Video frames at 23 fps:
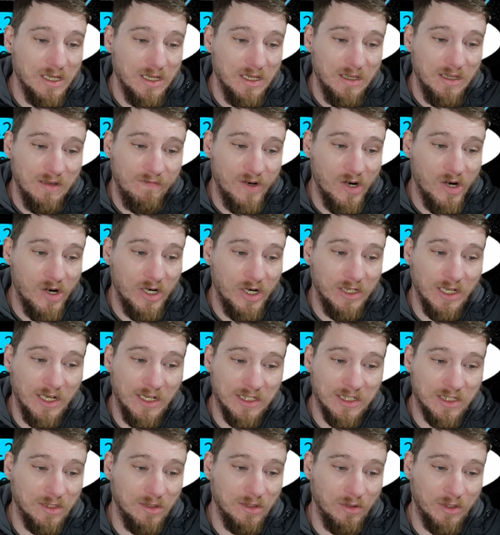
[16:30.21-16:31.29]
Very
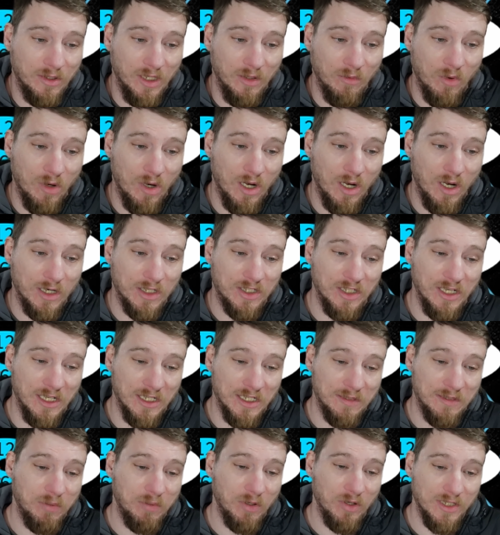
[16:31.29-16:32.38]
nice looking watch.
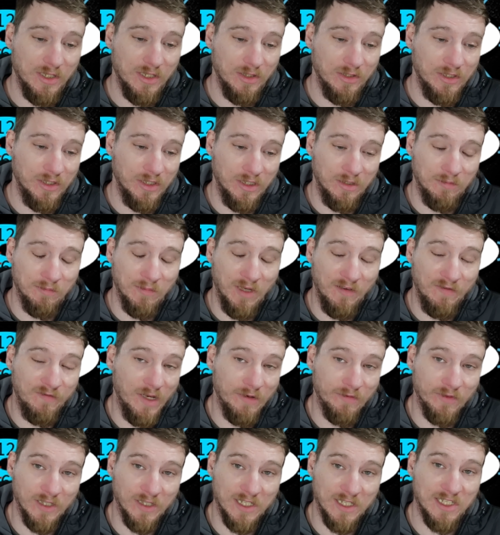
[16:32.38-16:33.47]
It's personally my
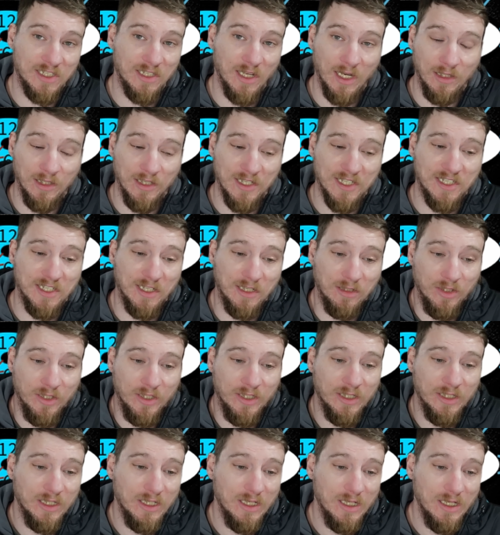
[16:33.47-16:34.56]
favorite stylistically.
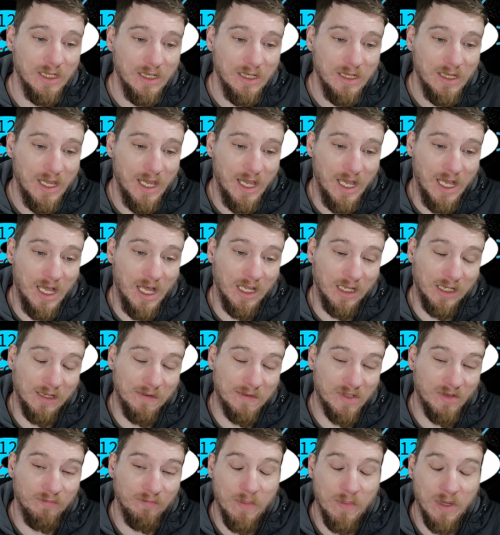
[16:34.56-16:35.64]
It
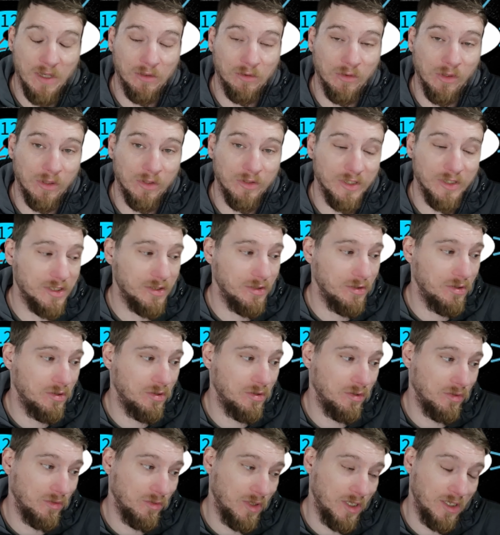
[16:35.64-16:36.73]
comes with mineral
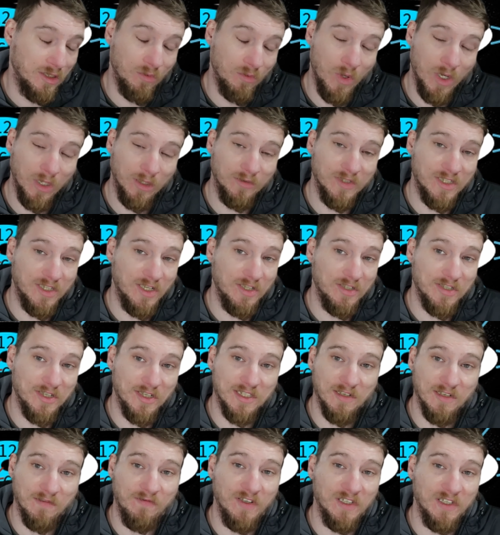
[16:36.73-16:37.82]
crystal and water
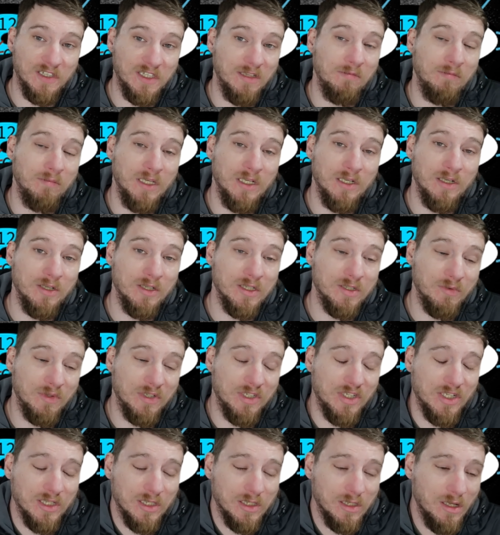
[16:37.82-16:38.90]
resistance of 50 meters,
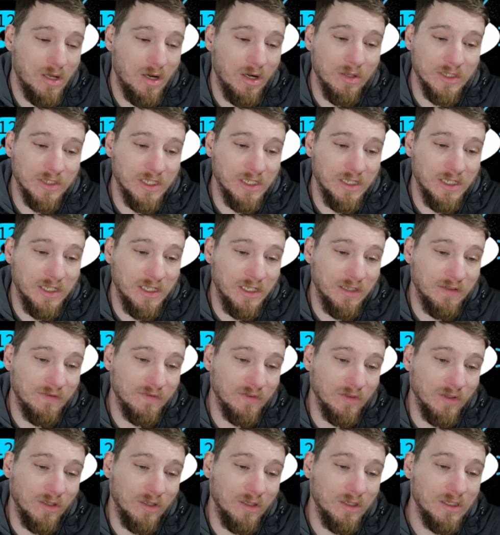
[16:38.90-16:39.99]
which is all you need
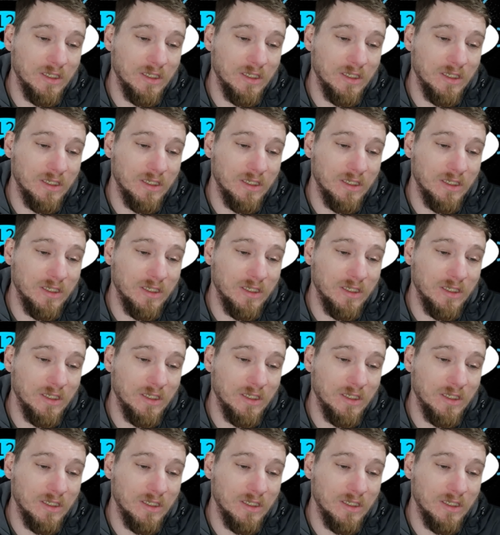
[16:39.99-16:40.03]
for